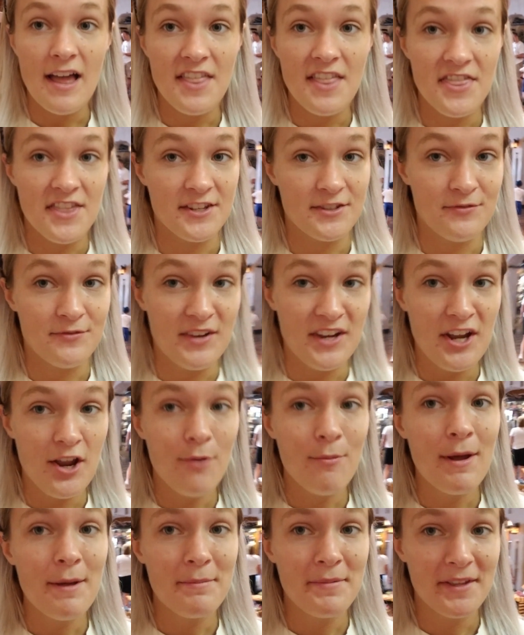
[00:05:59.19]
This video
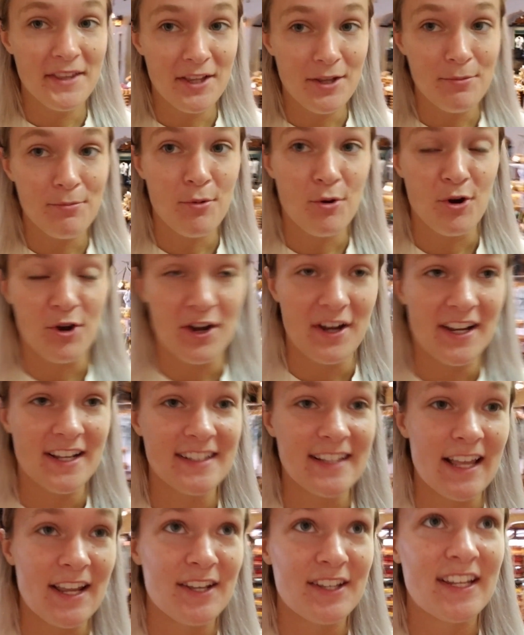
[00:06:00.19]
might be a little boring because
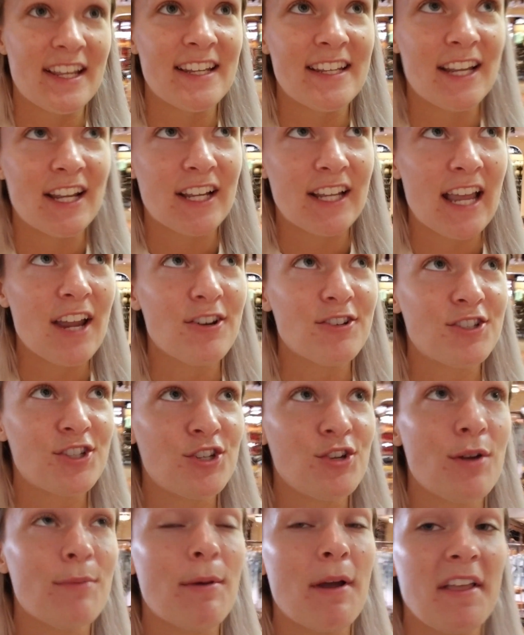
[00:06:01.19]
I can
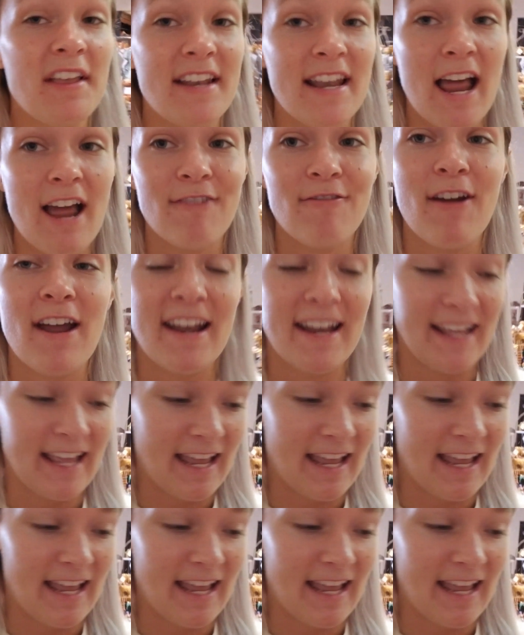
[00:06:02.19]
guarantee you I'm probably not riding